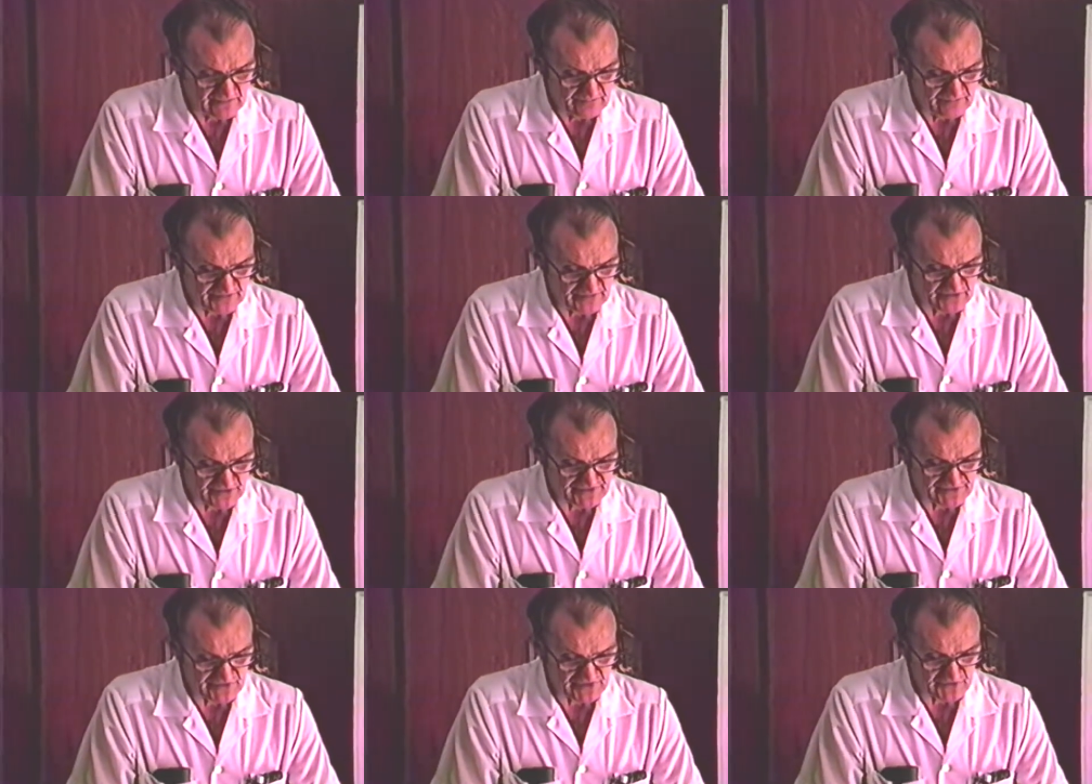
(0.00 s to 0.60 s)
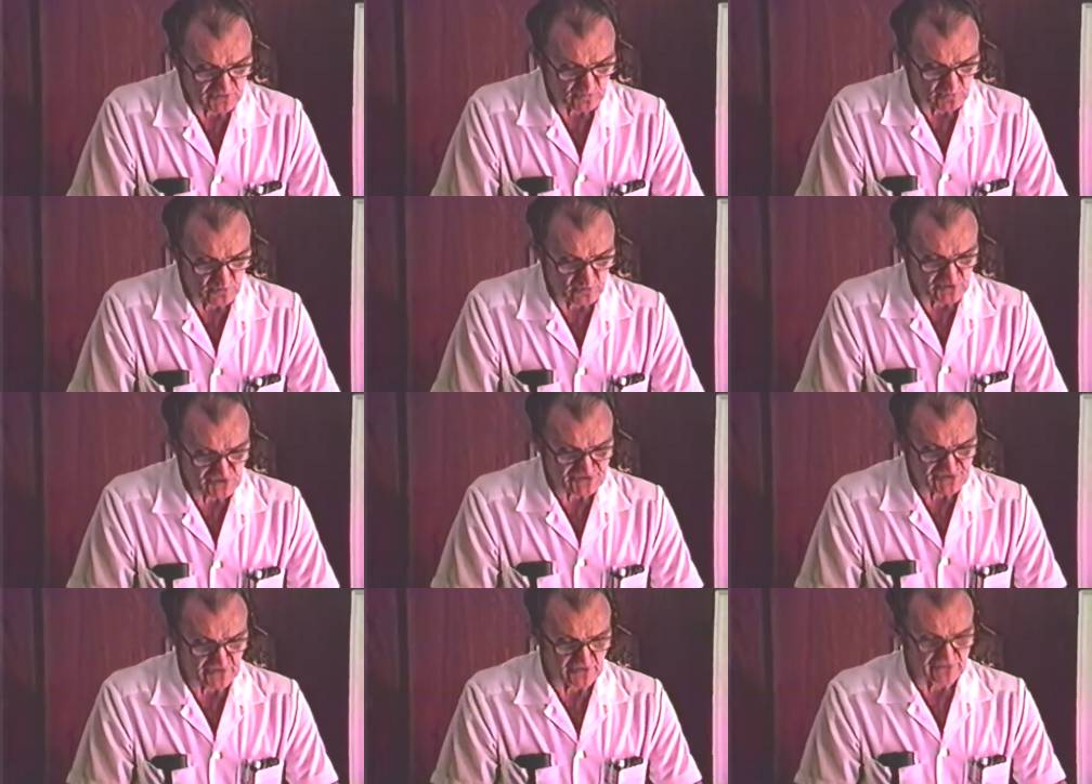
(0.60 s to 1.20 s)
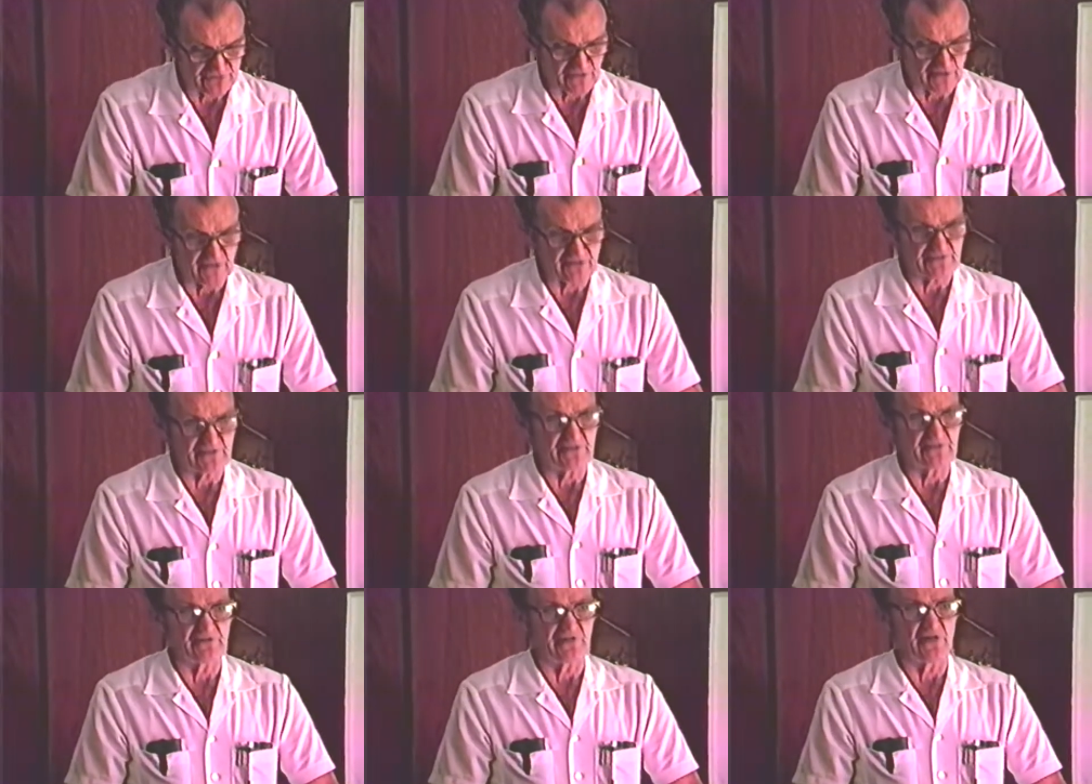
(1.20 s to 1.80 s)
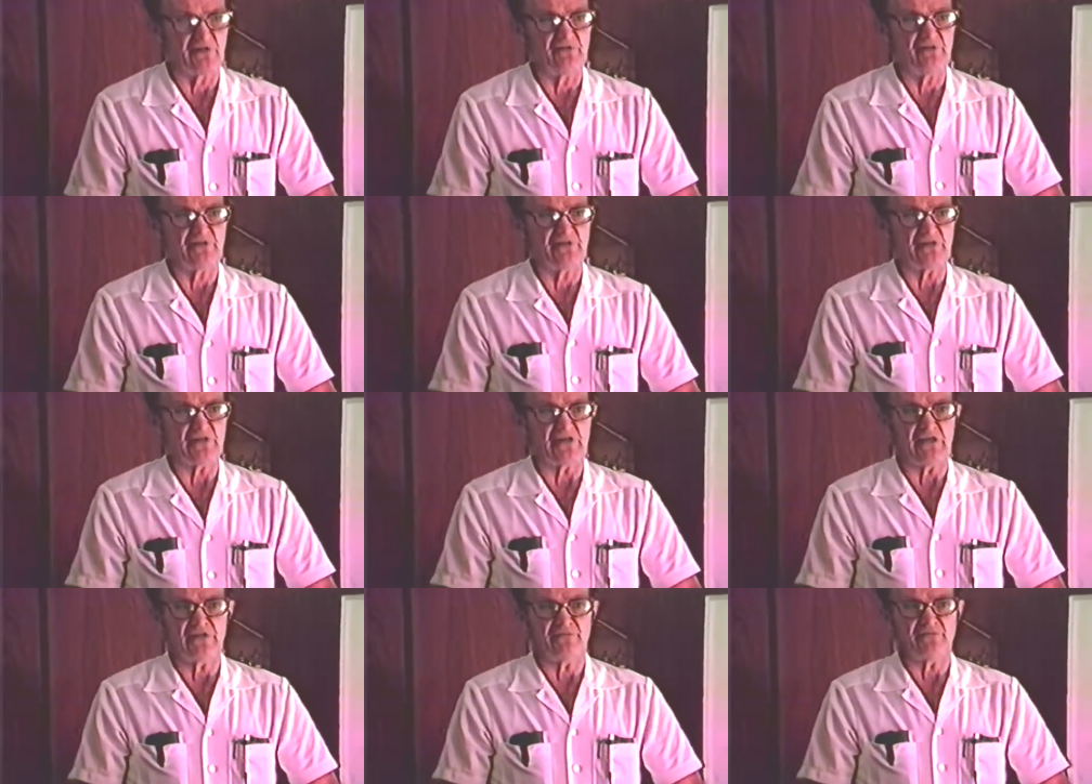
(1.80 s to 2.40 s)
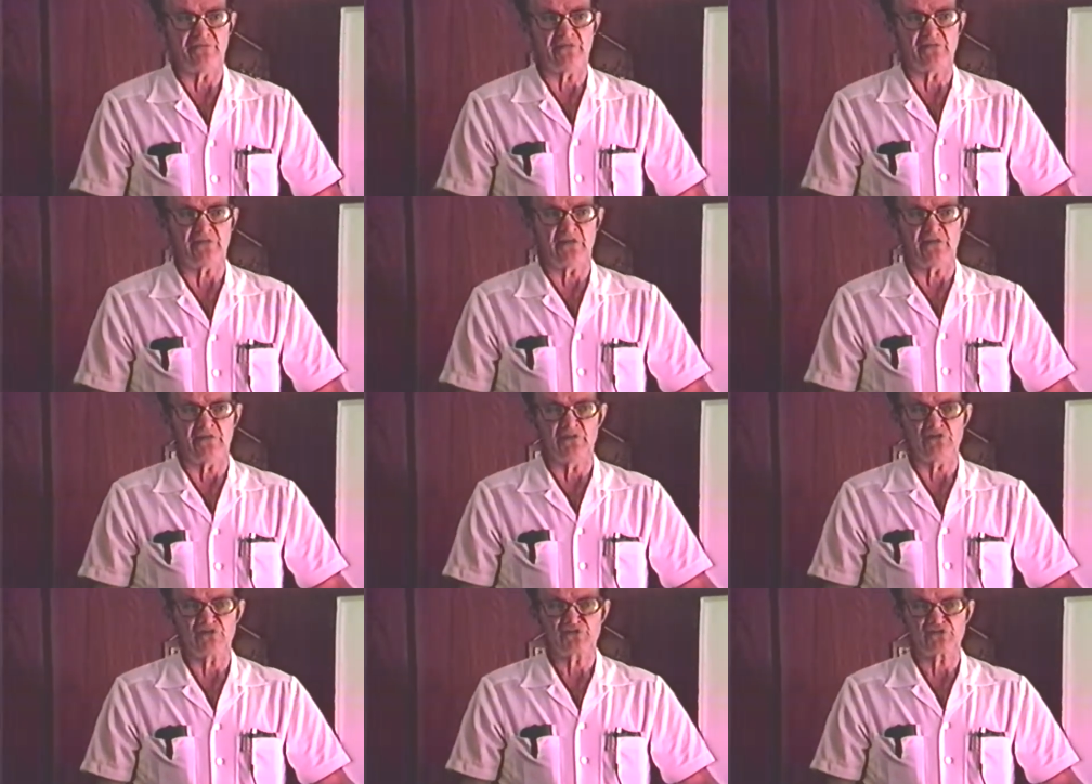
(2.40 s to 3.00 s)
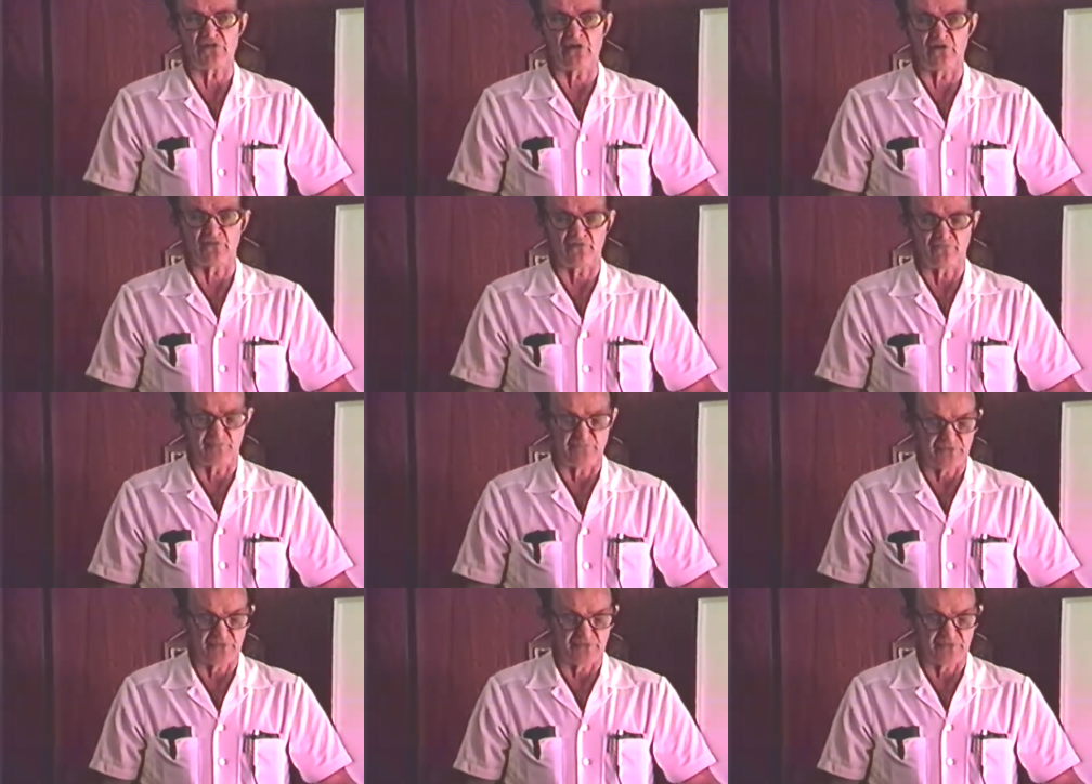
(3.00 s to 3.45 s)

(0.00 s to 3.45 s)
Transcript: because he had to walk so totally alone even in his childhood.